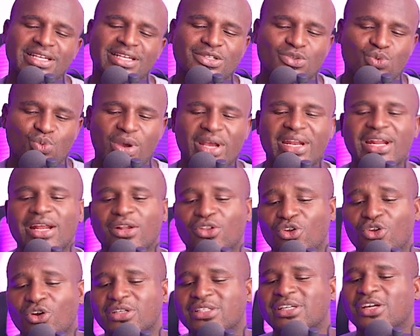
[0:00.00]
when a
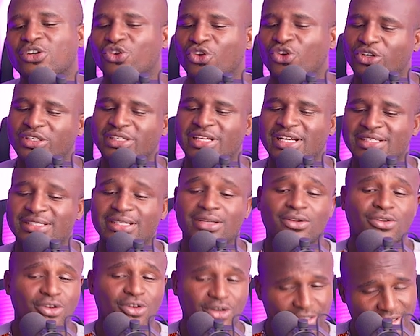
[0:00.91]
doctor doctors a
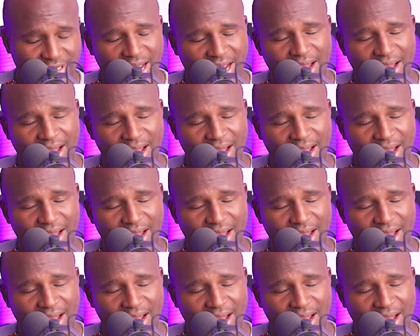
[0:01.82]
doctor,